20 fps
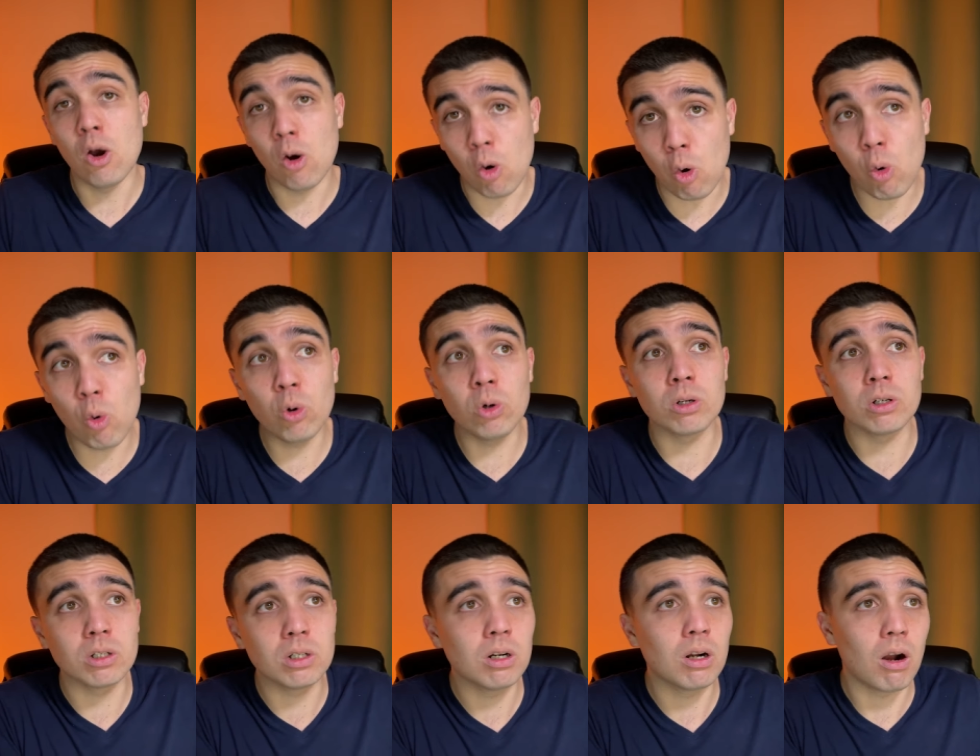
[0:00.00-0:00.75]

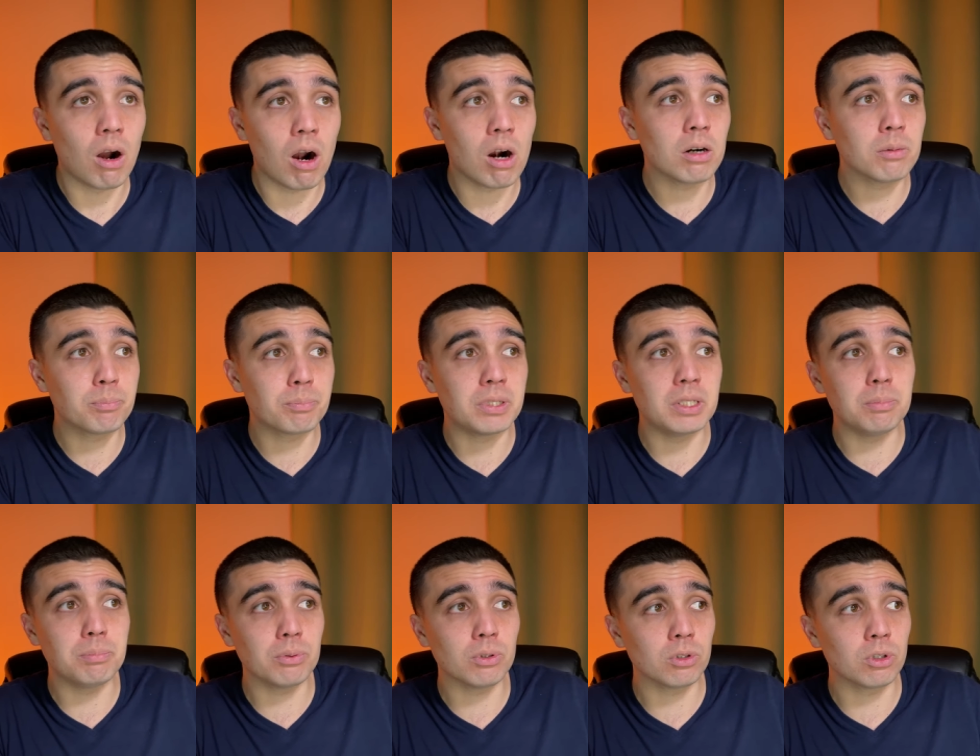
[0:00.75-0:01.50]
or are
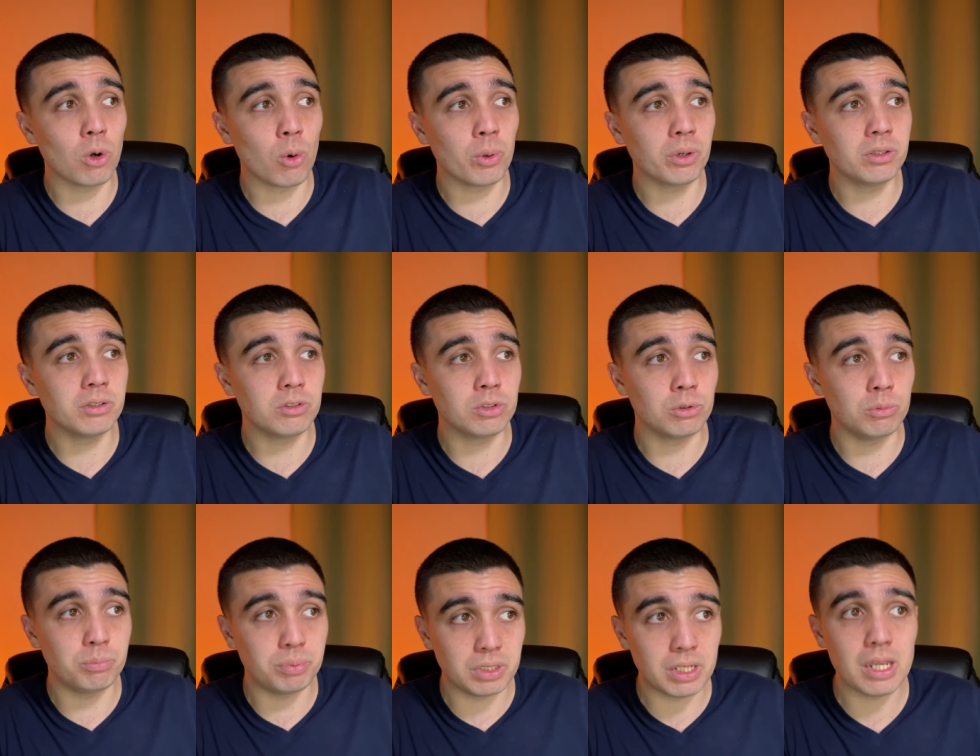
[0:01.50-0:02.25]
people going to
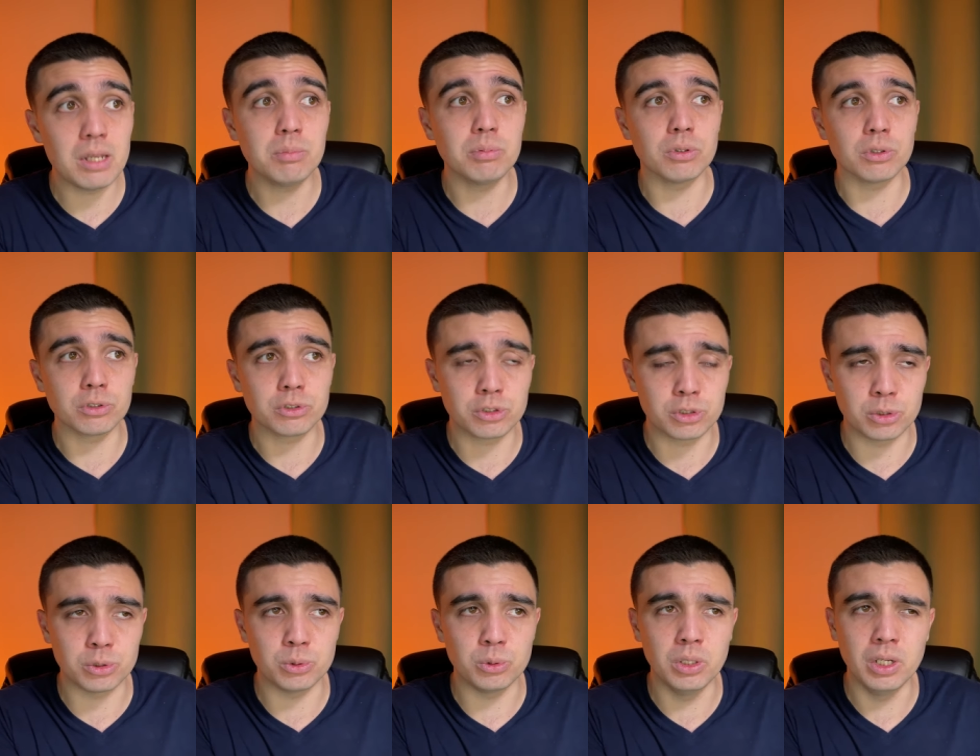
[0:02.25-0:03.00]
be able
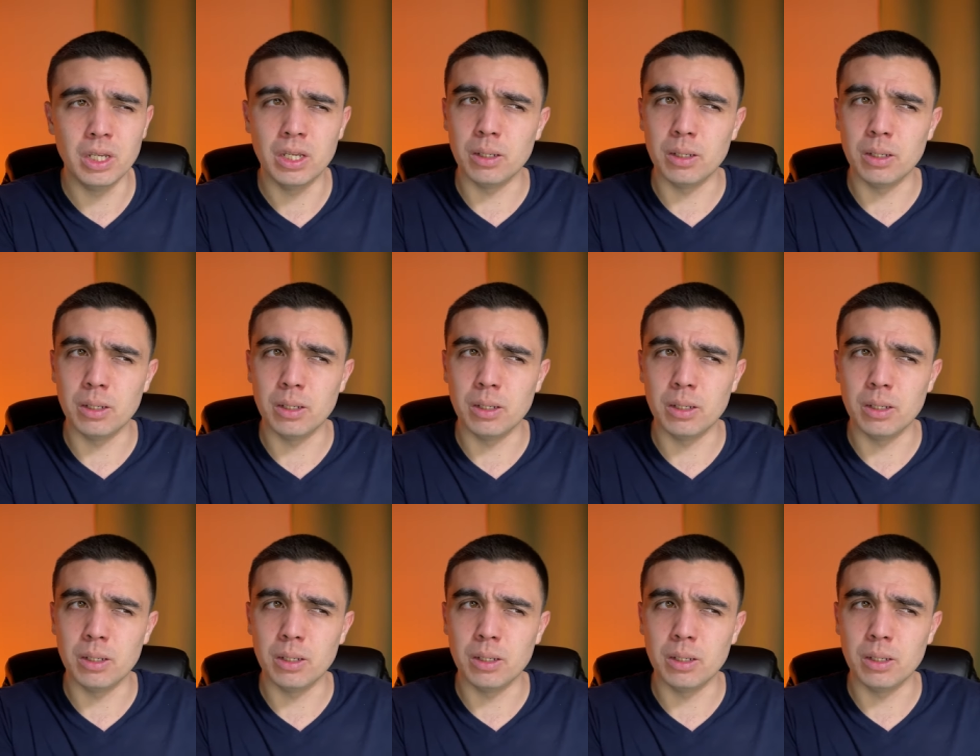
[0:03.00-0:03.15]
to